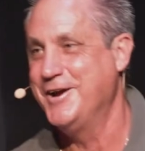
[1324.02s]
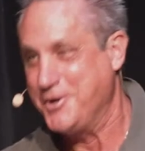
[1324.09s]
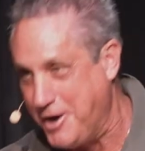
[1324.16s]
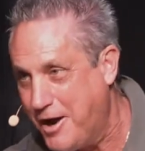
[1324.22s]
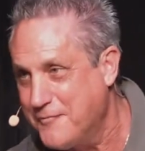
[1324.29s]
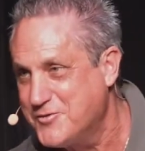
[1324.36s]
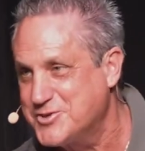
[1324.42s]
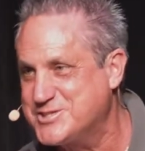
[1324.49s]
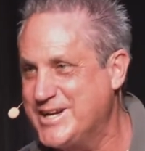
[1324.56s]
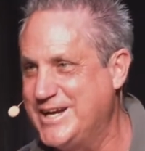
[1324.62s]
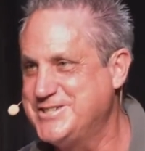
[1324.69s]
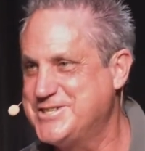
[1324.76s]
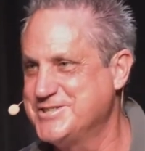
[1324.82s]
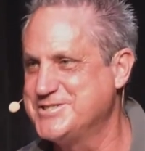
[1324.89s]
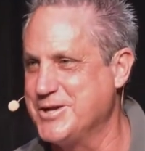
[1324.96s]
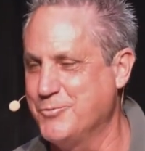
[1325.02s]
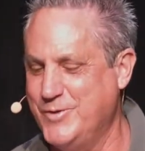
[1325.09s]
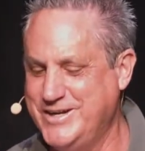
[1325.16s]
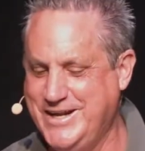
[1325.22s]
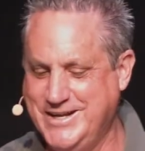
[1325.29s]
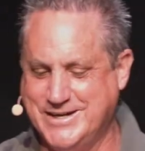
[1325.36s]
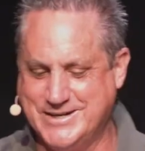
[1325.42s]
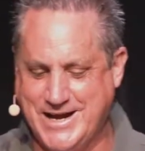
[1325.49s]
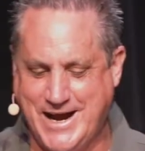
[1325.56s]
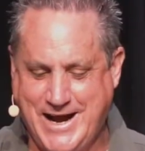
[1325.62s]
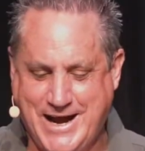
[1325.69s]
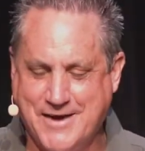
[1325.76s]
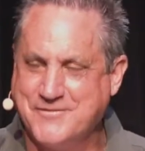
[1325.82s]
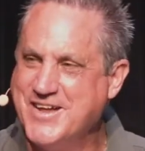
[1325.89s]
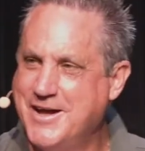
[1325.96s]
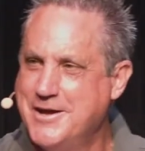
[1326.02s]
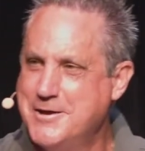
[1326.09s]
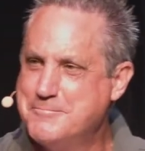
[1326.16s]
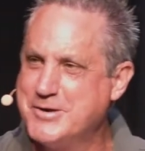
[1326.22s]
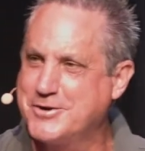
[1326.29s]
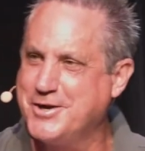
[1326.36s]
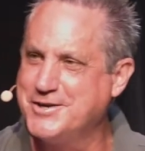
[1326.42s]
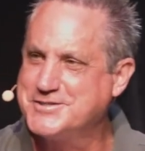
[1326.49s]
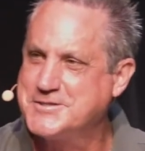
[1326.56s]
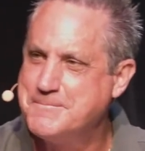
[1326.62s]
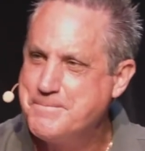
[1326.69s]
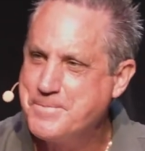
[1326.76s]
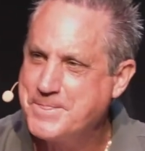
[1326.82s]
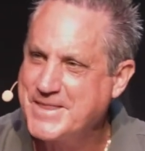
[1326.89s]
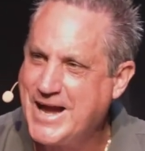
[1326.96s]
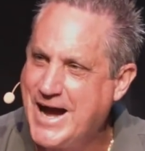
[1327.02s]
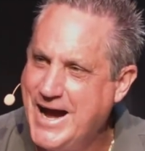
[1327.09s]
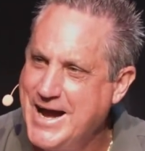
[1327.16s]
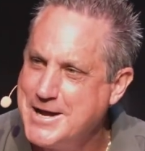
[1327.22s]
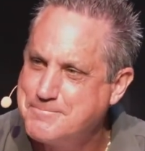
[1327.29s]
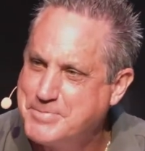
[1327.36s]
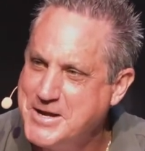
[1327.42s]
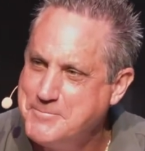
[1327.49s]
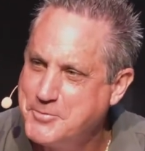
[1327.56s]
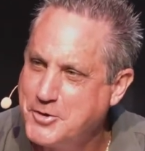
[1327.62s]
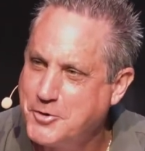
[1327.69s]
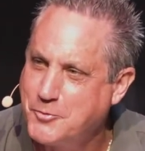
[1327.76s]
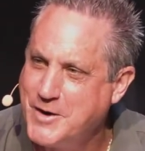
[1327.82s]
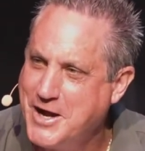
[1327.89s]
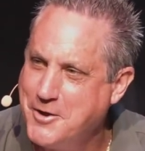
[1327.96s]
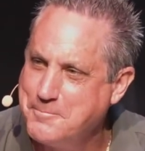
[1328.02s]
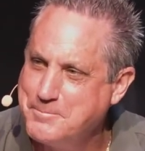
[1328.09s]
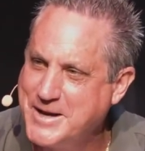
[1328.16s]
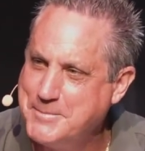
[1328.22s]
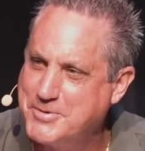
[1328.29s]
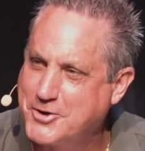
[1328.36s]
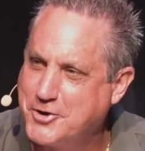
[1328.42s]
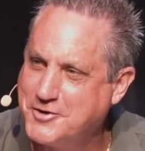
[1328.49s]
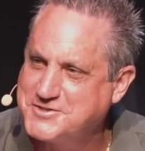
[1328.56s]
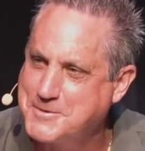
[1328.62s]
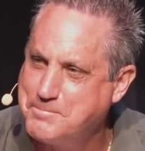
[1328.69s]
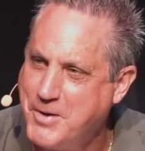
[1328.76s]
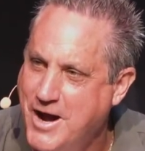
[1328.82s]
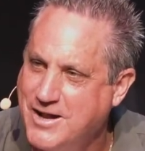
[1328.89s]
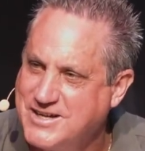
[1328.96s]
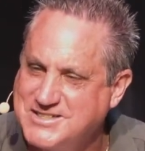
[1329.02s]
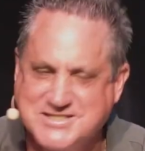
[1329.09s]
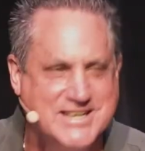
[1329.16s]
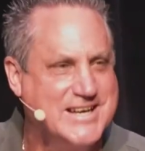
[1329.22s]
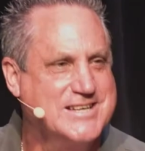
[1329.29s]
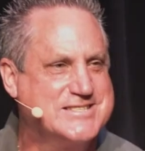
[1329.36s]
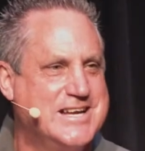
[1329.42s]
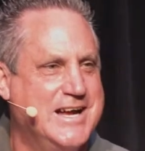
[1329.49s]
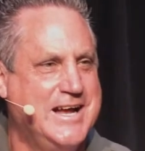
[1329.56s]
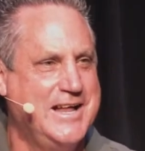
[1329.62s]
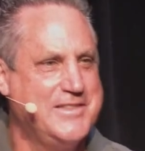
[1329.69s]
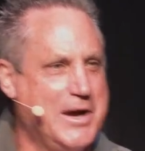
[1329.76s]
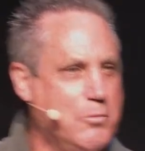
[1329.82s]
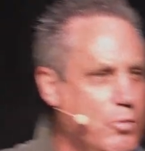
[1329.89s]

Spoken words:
that we needed to have because I had people around me because of politics that